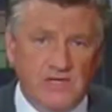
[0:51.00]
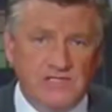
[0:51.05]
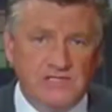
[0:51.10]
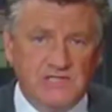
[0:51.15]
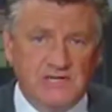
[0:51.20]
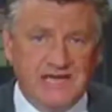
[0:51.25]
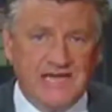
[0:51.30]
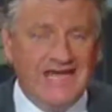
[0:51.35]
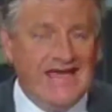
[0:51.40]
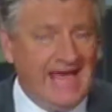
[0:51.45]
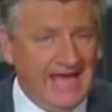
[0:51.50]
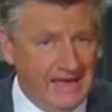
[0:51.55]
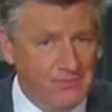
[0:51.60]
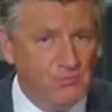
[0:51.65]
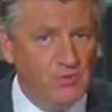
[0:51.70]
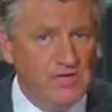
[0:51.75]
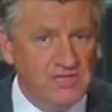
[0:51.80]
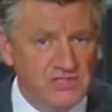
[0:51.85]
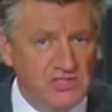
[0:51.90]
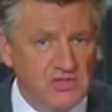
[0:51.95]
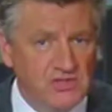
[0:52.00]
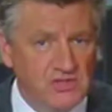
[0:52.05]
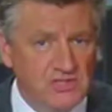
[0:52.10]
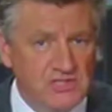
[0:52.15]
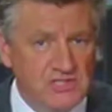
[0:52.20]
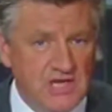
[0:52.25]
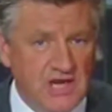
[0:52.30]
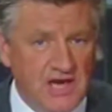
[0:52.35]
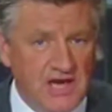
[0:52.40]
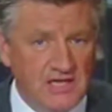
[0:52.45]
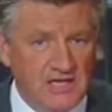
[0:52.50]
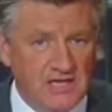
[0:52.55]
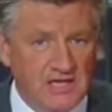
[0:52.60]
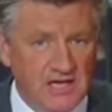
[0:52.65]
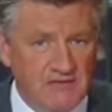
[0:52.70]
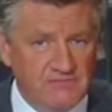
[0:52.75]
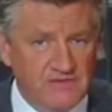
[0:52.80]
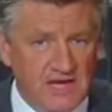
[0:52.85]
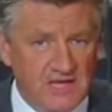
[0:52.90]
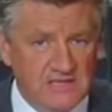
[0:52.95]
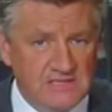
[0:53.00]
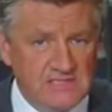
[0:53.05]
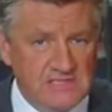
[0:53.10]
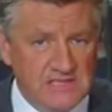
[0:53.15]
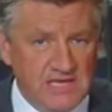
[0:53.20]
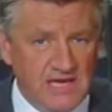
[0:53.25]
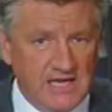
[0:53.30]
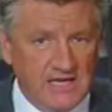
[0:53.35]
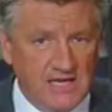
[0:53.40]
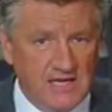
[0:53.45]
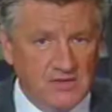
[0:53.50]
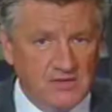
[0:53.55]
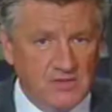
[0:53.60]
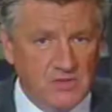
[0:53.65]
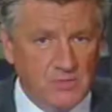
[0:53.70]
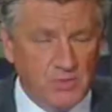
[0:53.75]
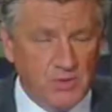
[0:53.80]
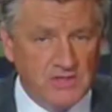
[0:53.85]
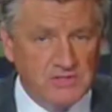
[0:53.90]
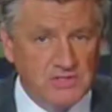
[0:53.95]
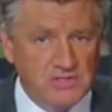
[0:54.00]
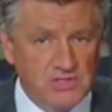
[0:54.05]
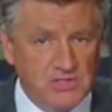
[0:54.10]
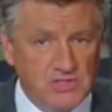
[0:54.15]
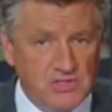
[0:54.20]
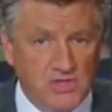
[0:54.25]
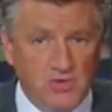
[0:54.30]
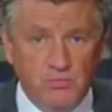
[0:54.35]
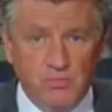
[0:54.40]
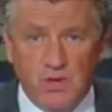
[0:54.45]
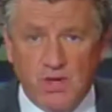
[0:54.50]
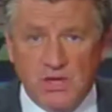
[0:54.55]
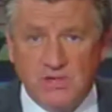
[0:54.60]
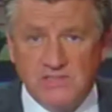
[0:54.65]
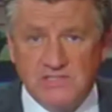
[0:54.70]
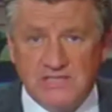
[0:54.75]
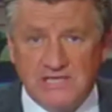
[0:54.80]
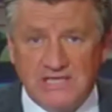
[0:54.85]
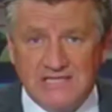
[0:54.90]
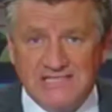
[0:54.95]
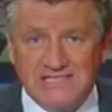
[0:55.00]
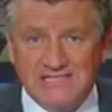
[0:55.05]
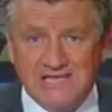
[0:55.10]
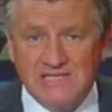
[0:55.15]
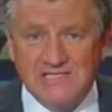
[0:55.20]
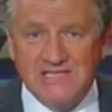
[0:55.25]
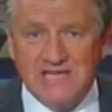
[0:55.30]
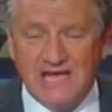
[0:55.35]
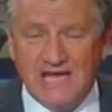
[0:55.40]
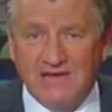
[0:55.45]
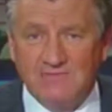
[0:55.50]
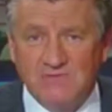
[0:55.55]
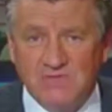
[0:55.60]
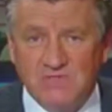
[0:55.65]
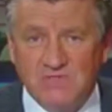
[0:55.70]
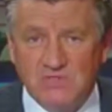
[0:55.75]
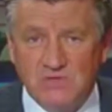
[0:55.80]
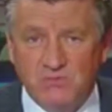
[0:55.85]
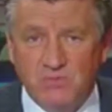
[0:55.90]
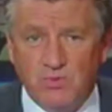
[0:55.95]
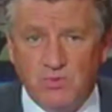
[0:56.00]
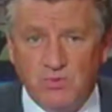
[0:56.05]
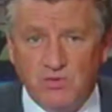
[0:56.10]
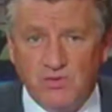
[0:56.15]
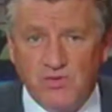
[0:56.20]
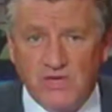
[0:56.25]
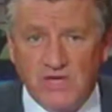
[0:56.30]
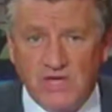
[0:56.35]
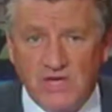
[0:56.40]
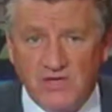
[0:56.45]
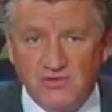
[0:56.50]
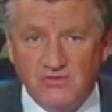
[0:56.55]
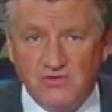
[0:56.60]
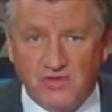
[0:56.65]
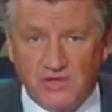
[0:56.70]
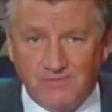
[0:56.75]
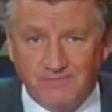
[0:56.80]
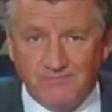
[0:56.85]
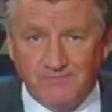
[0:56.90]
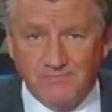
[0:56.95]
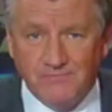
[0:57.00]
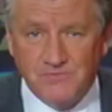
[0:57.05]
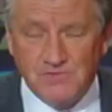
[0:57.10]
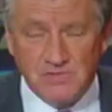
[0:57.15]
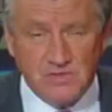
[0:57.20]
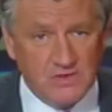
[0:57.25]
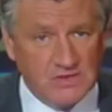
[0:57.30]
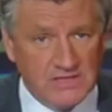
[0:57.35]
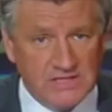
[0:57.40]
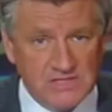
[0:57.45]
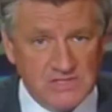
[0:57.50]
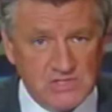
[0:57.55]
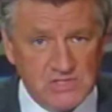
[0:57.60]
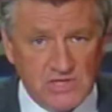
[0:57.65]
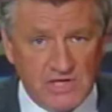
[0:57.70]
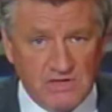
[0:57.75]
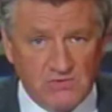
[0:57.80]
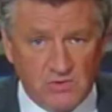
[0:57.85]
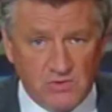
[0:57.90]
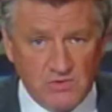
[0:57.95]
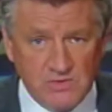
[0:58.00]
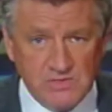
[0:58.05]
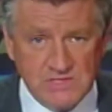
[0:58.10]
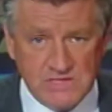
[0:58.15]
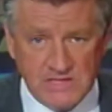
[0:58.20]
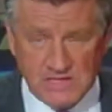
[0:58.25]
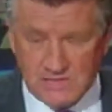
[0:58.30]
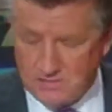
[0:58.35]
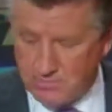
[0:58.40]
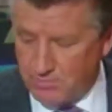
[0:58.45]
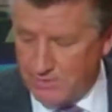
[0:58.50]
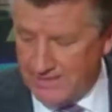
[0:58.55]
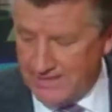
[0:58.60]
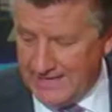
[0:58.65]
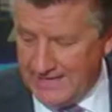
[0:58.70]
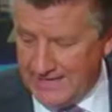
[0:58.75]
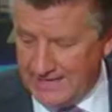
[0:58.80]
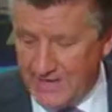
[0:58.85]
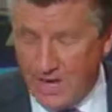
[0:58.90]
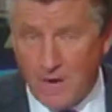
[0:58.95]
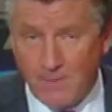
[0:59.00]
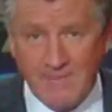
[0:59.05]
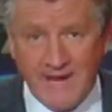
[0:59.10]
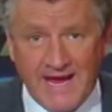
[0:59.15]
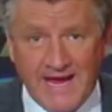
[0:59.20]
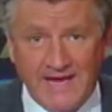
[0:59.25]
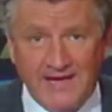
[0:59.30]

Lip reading: the question, can we turn the tide in Afghanistan under the president's new policy, and does he have the support of the country? Certainly his generals. Let's bring in our